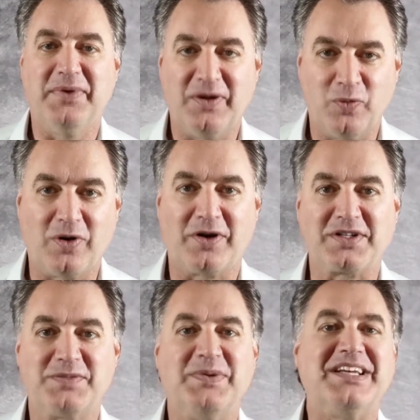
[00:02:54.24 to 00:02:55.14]
But it
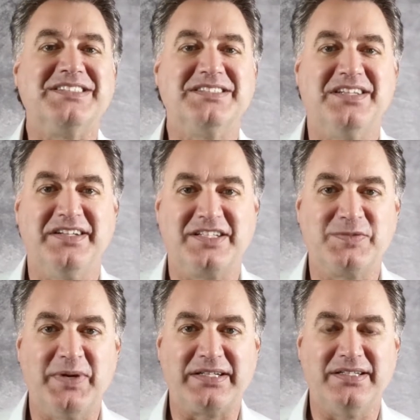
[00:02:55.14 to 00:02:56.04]
works because it's
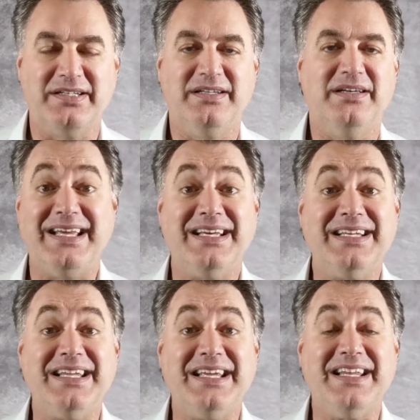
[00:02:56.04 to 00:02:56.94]
unexpected.
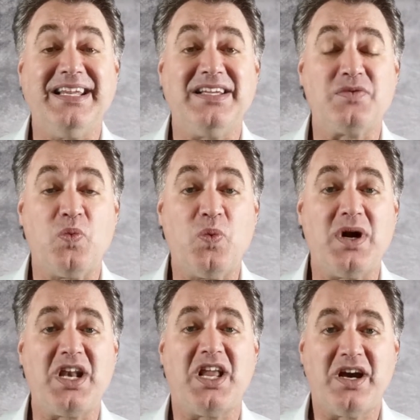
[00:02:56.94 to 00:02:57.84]
And it is
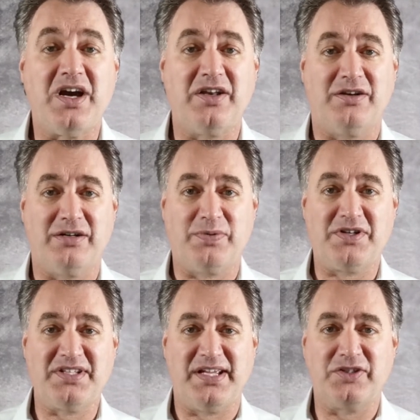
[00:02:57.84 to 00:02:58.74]

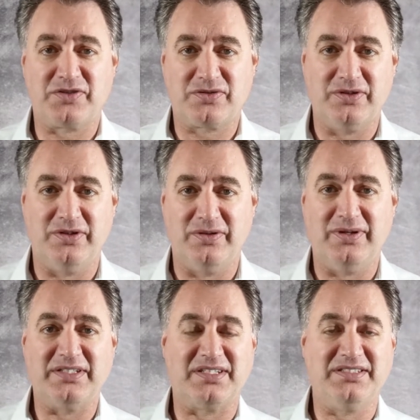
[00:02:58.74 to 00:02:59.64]
100%
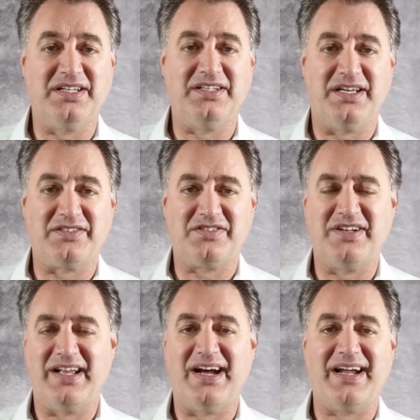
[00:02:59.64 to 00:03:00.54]
true. As I said
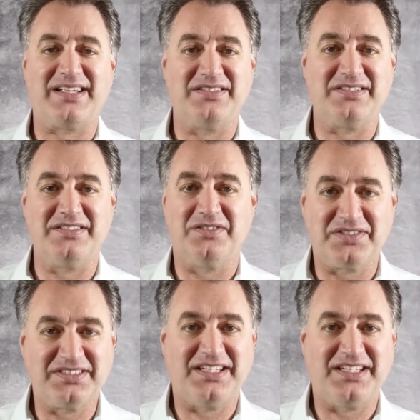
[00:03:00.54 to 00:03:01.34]
yesterday, I can still